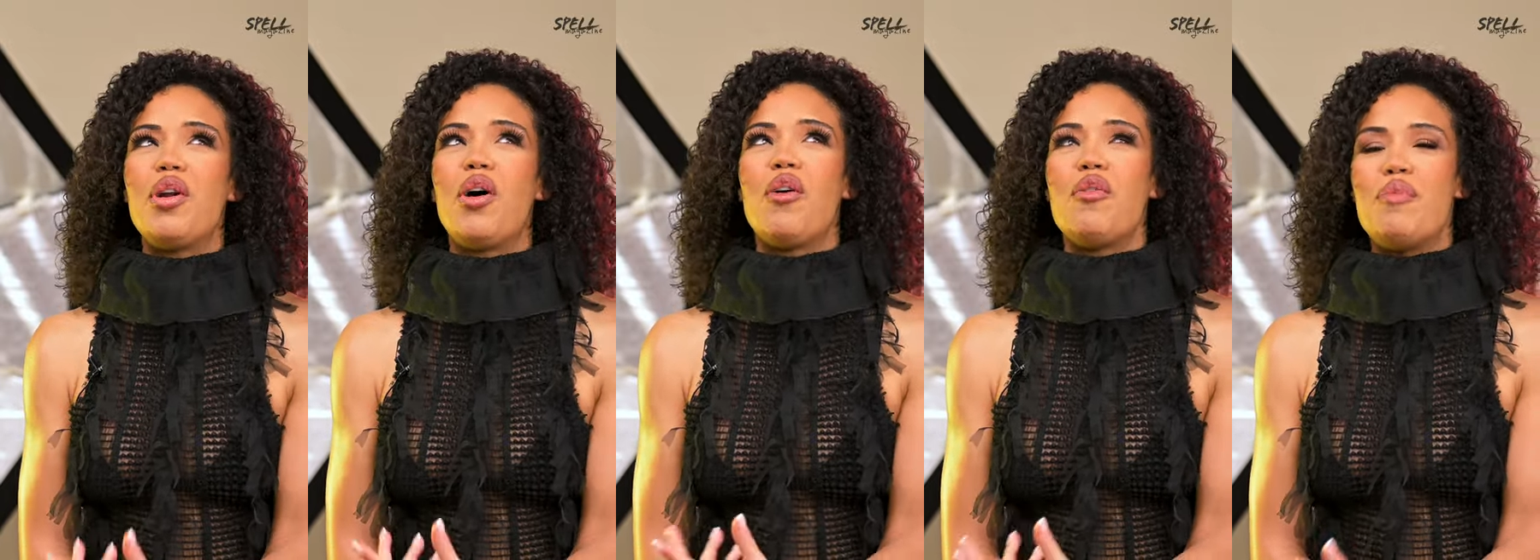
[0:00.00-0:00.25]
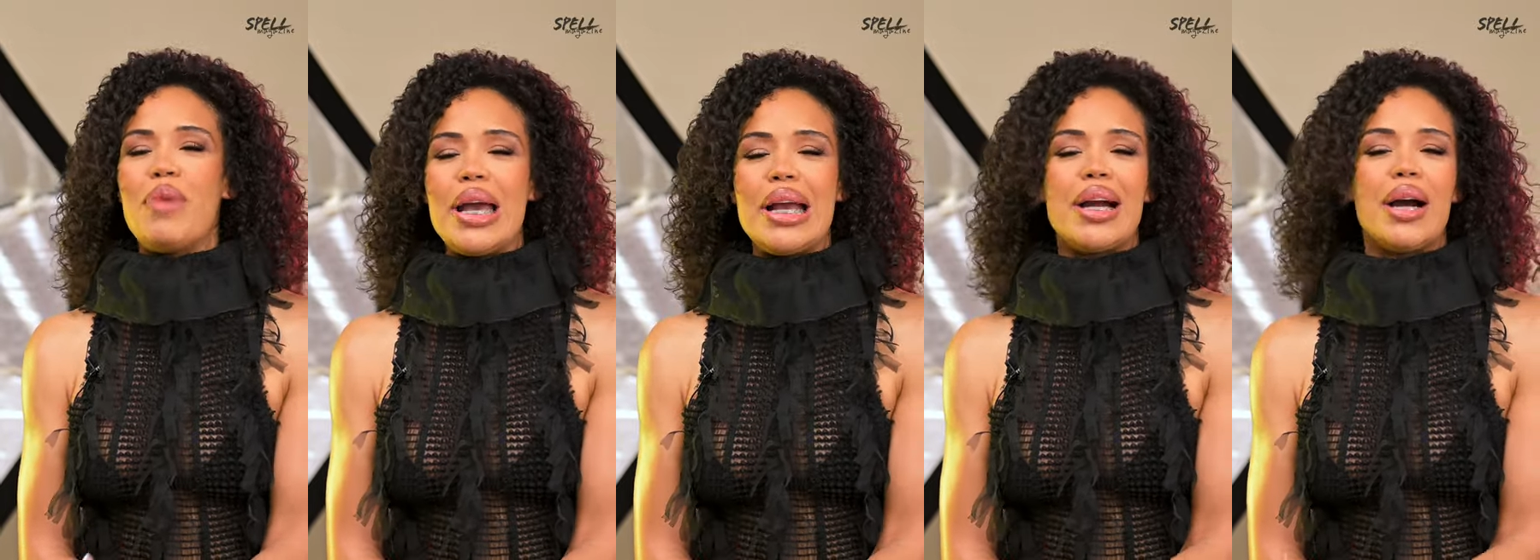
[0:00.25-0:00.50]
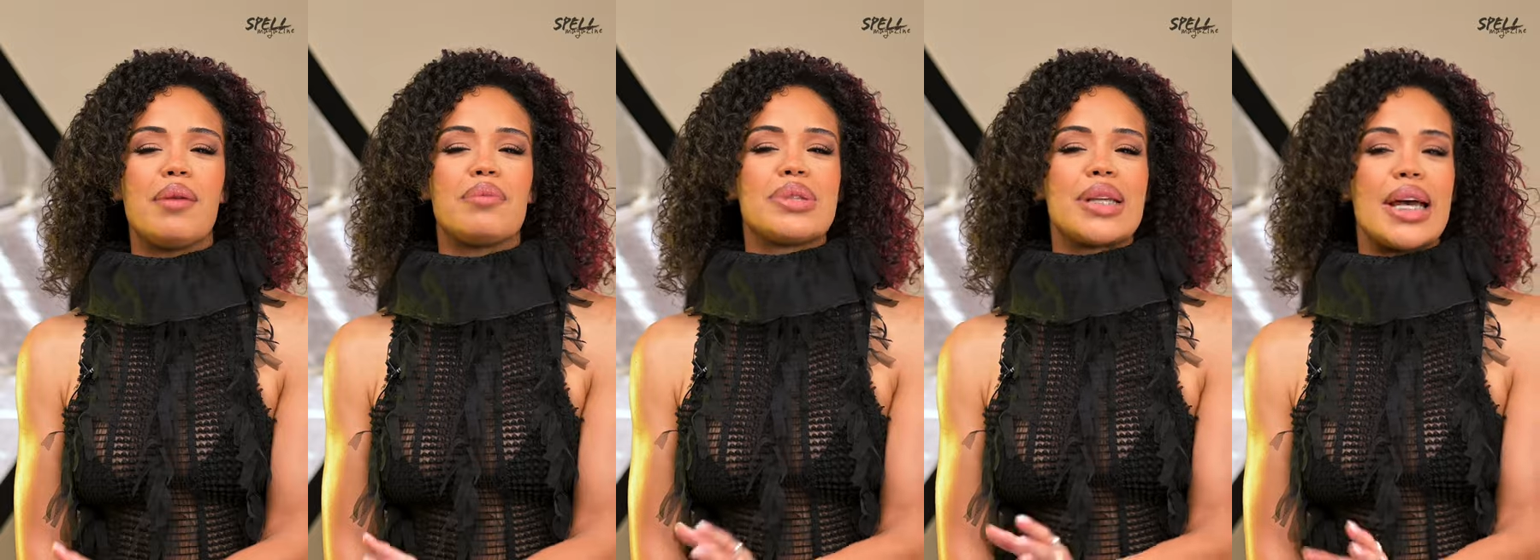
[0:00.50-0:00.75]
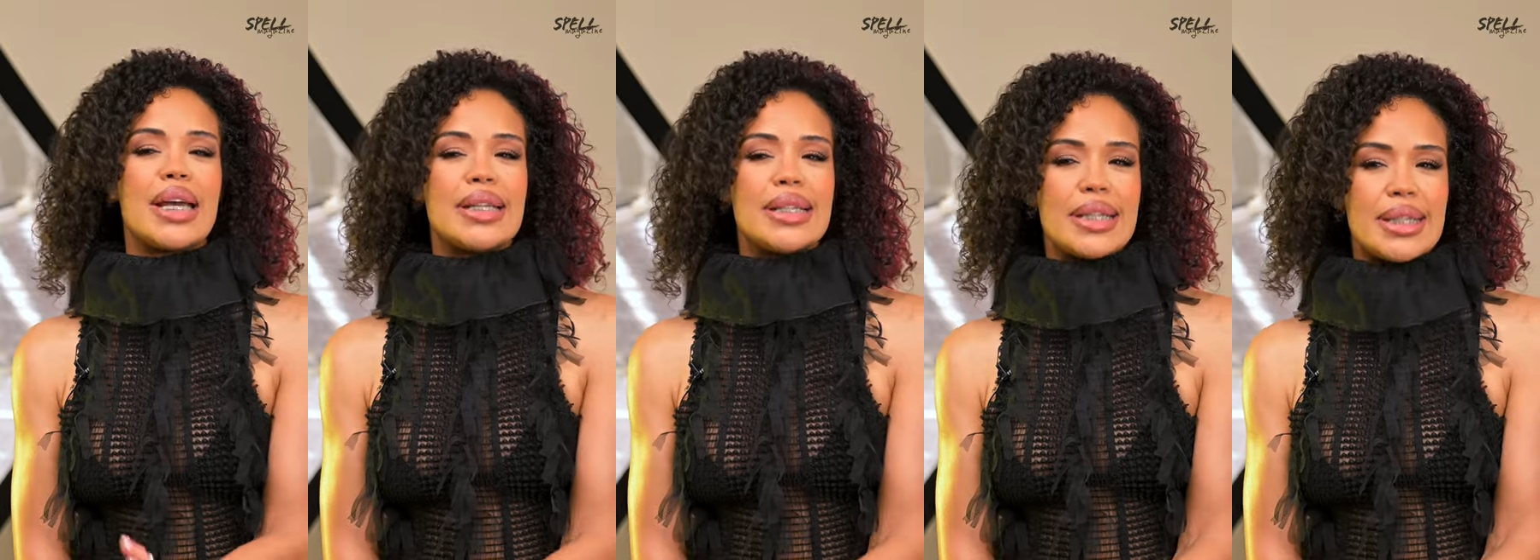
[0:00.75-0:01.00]
a lot of
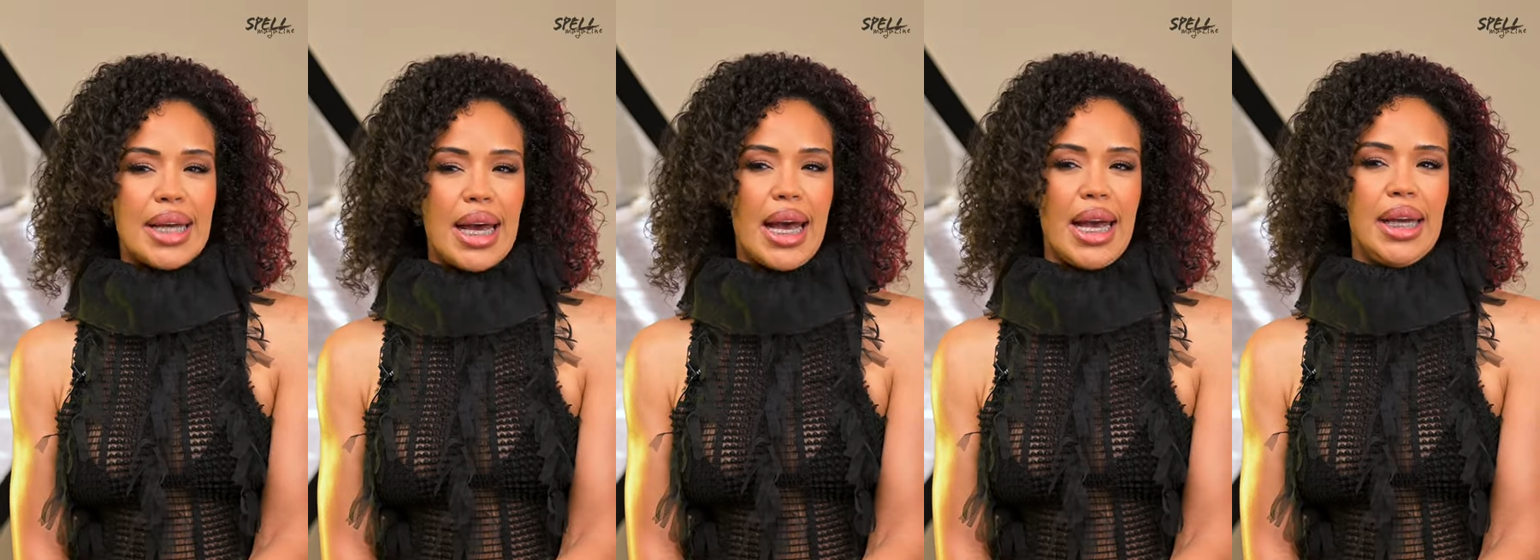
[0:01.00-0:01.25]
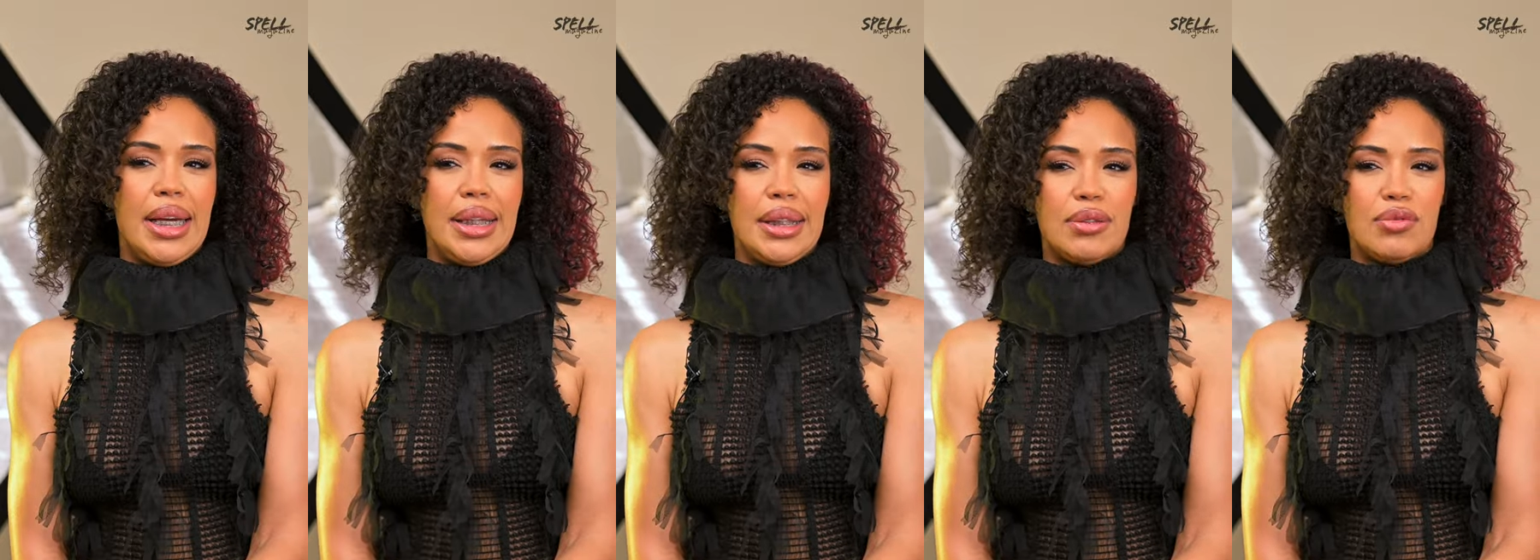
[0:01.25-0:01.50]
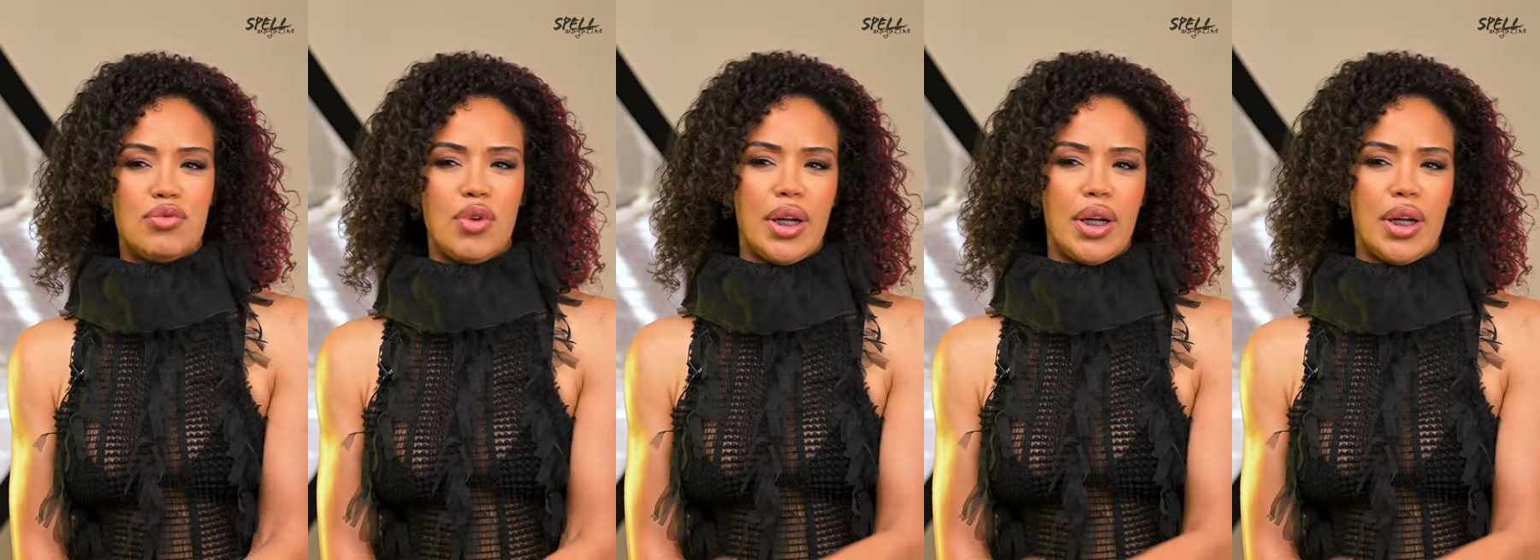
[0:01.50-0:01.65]
makeup day to day,